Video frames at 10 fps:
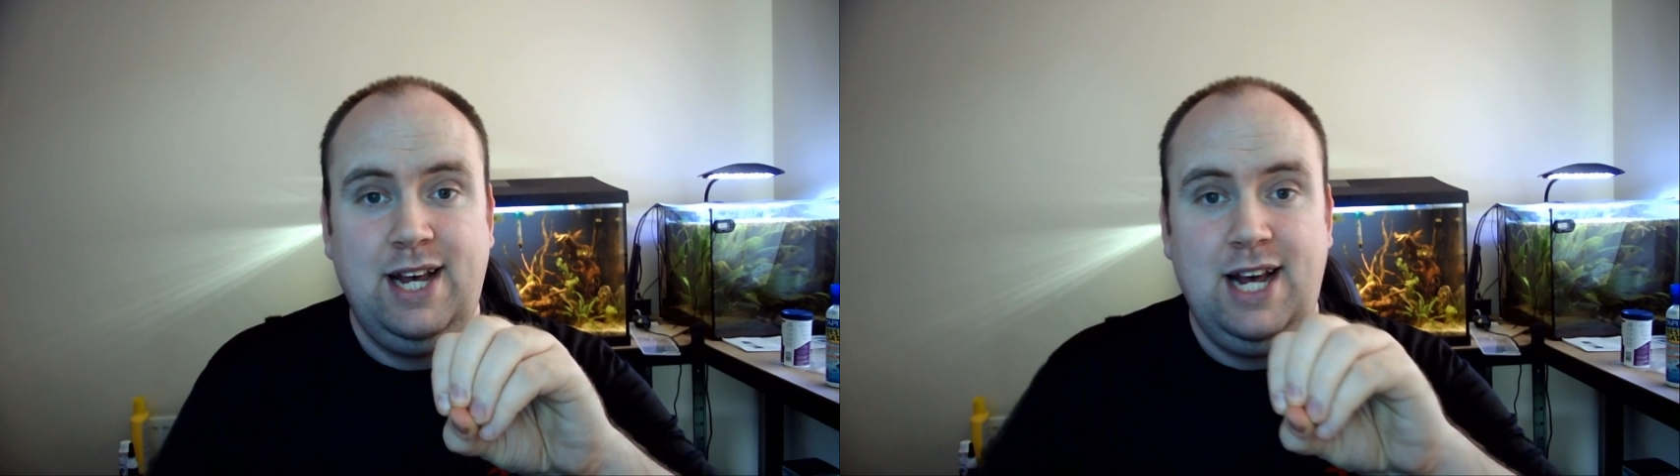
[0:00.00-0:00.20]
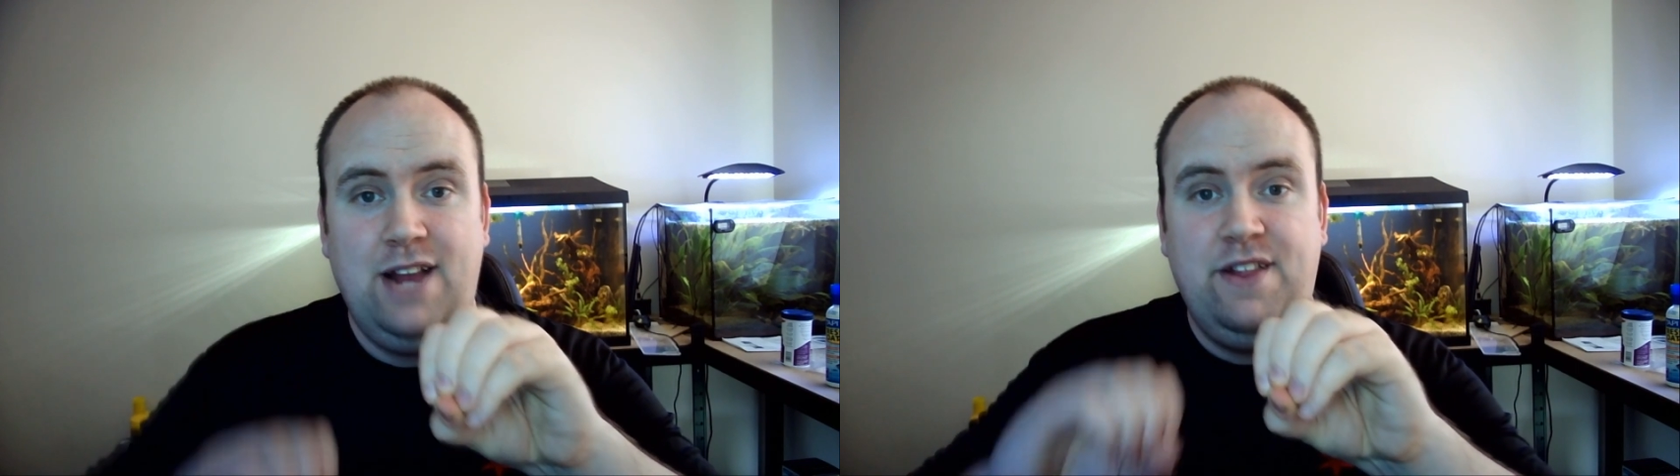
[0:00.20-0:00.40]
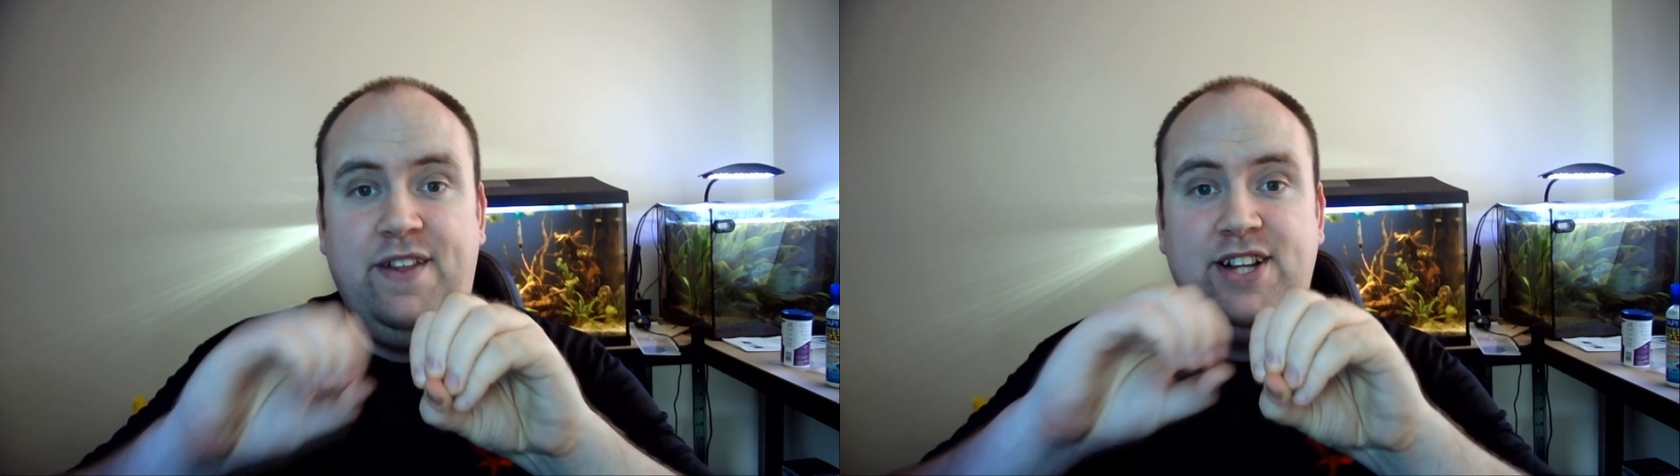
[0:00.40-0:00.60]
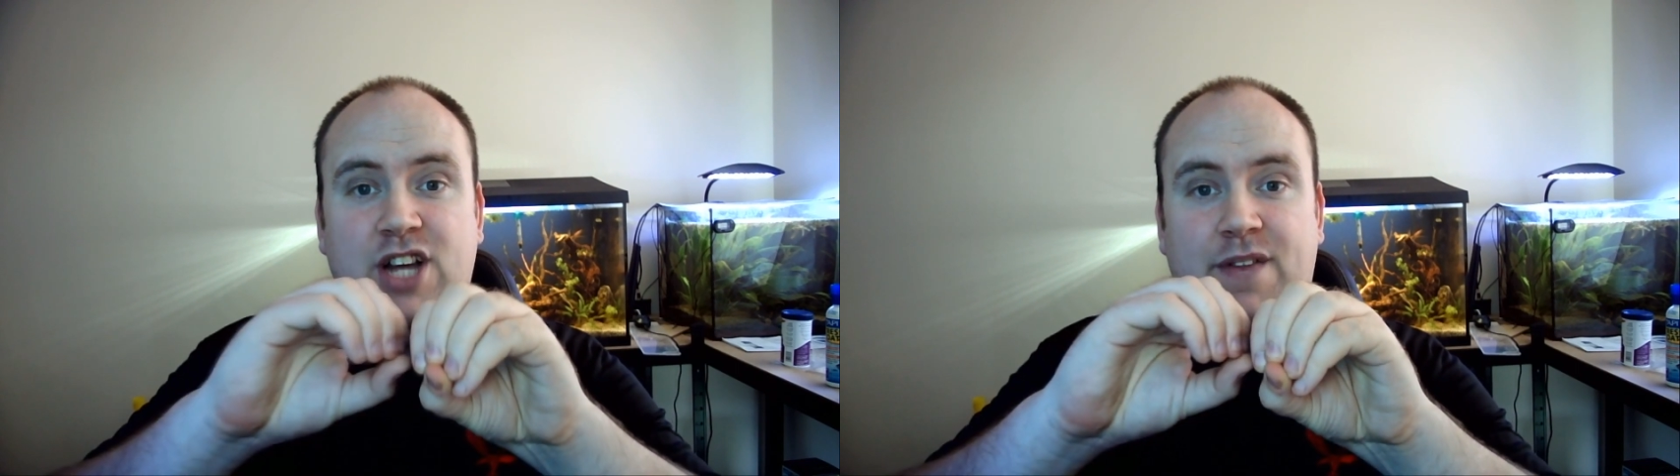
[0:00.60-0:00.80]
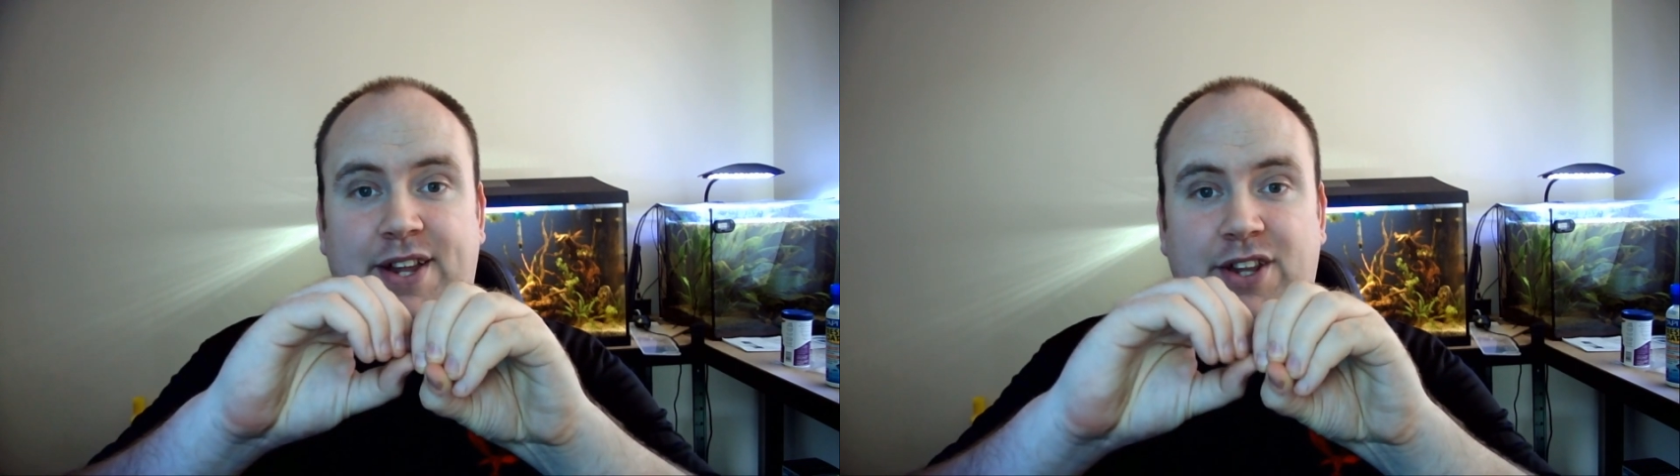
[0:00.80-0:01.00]
Then they
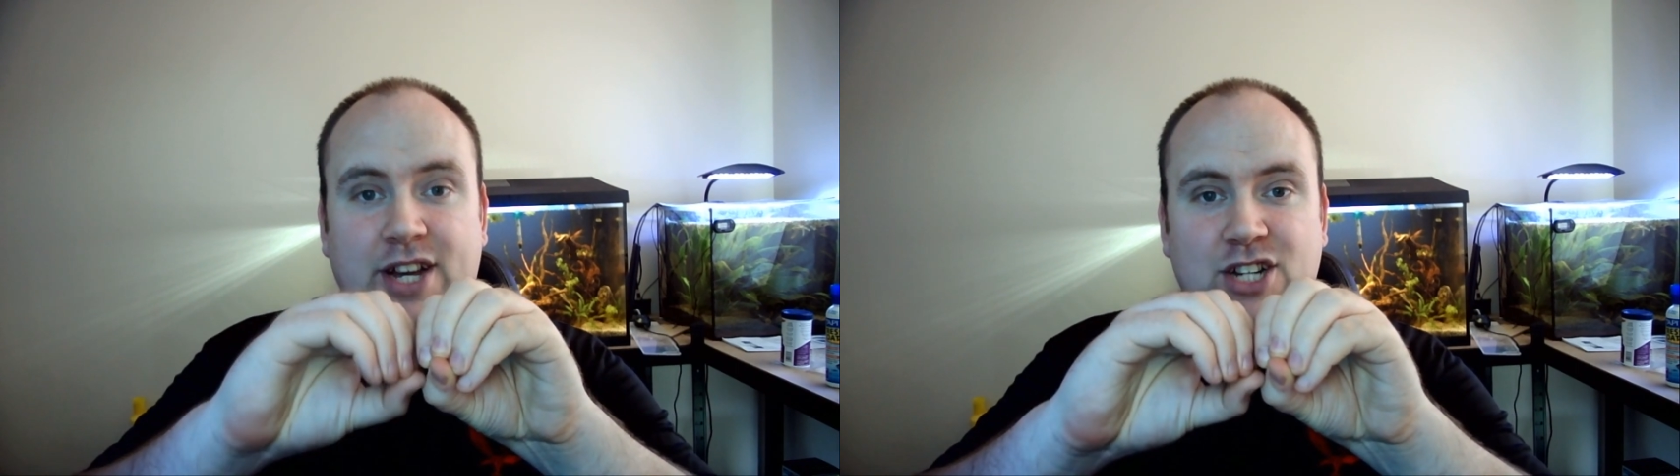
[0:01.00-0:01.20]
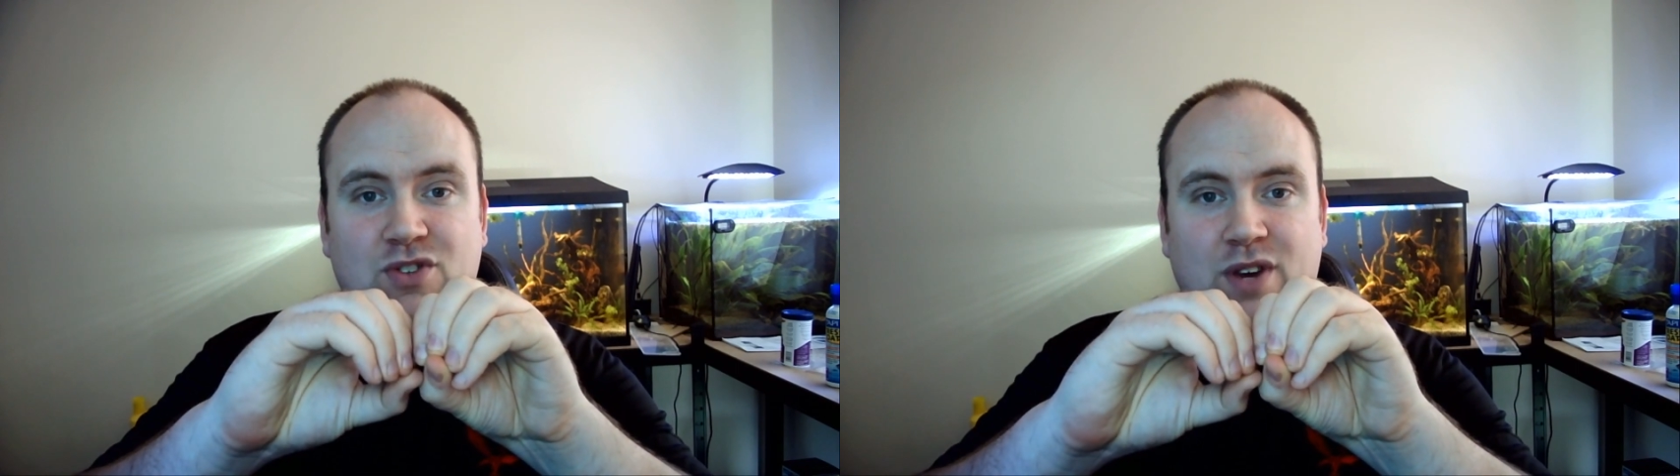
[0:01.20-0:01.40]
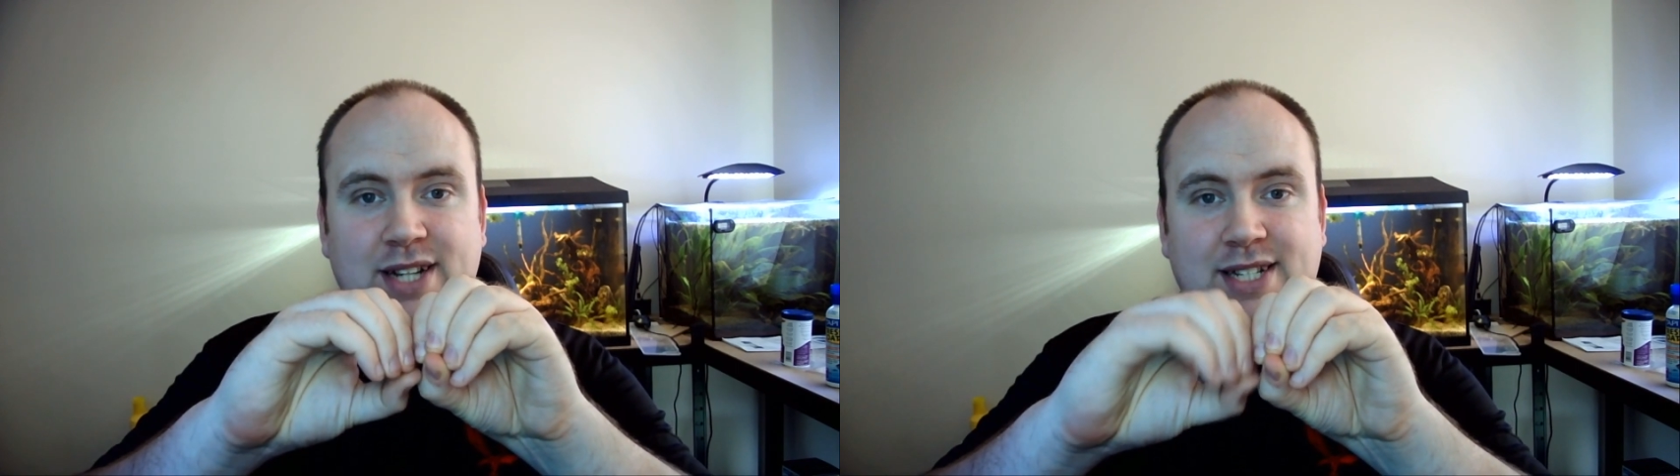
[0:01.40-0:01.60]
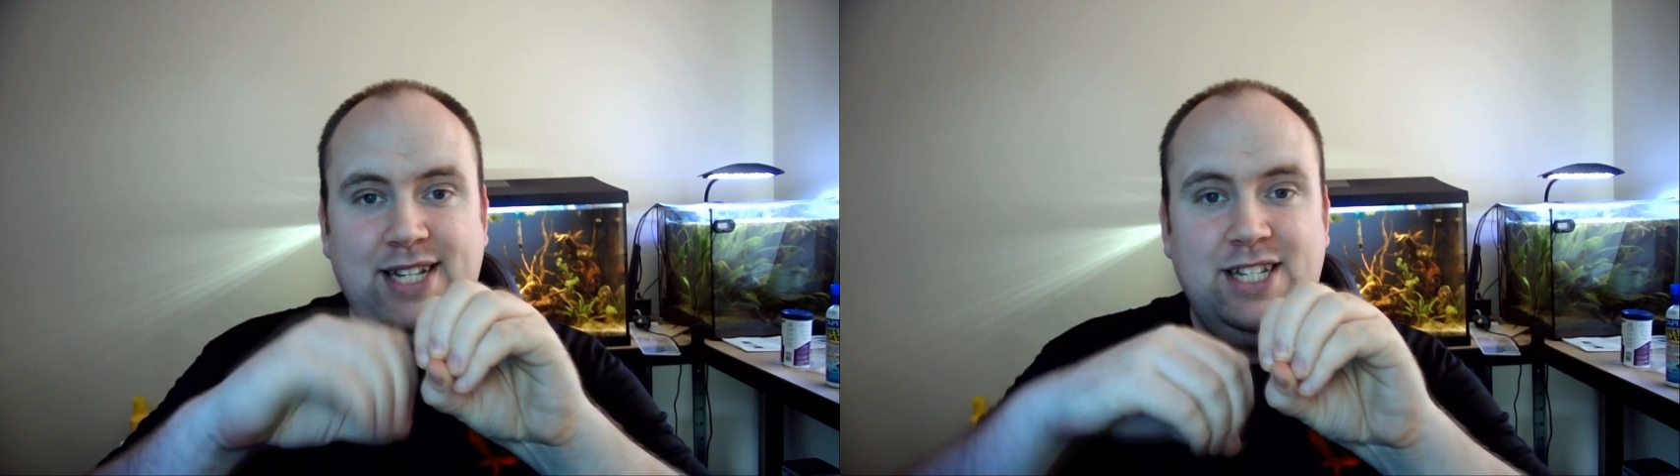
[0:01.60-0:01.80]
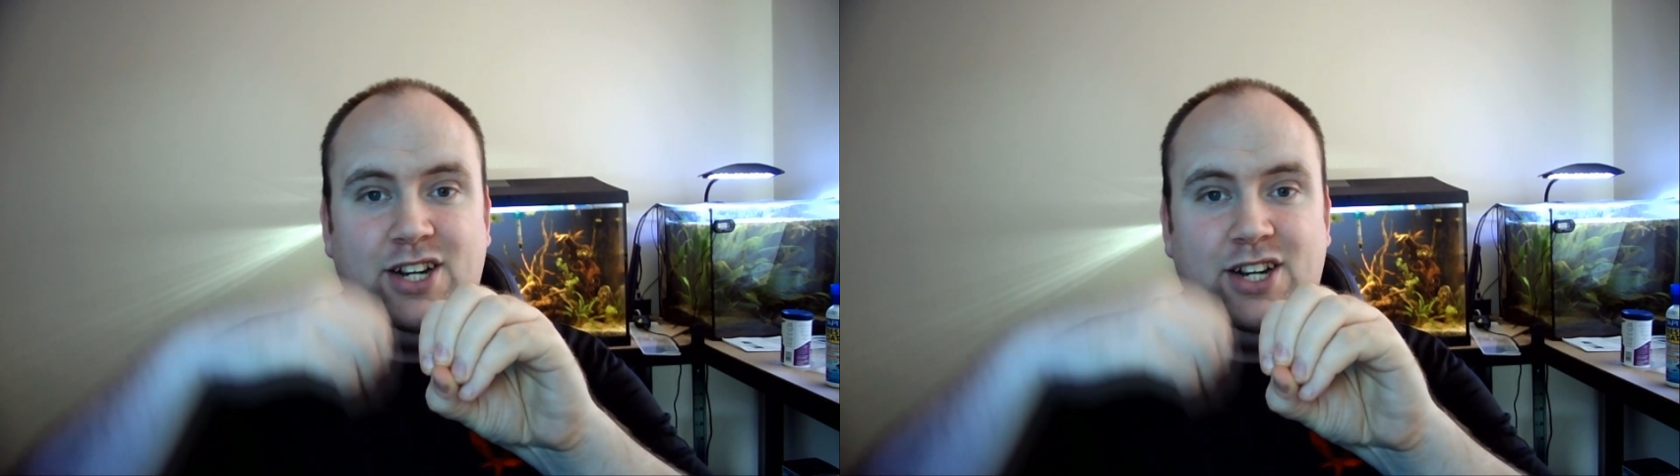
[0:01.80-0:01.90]
turn that nitrites into